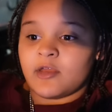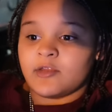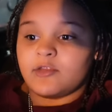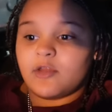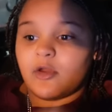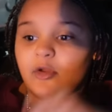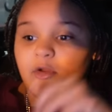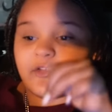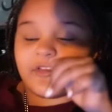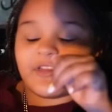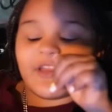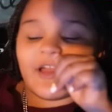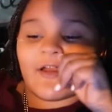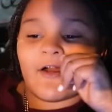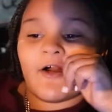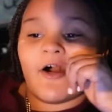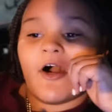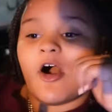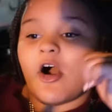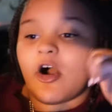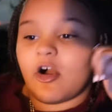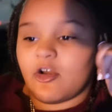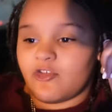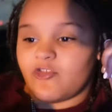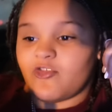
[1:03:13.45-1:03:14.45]
There was like
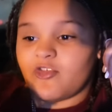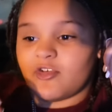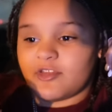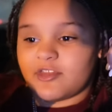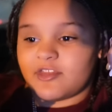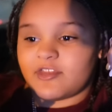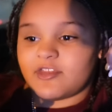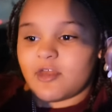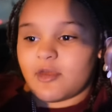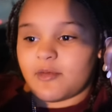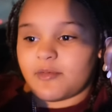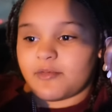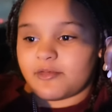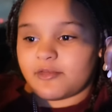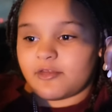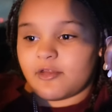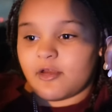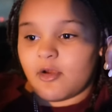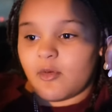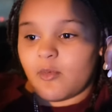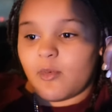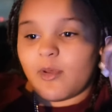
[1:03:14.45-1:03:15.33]
100 steps there.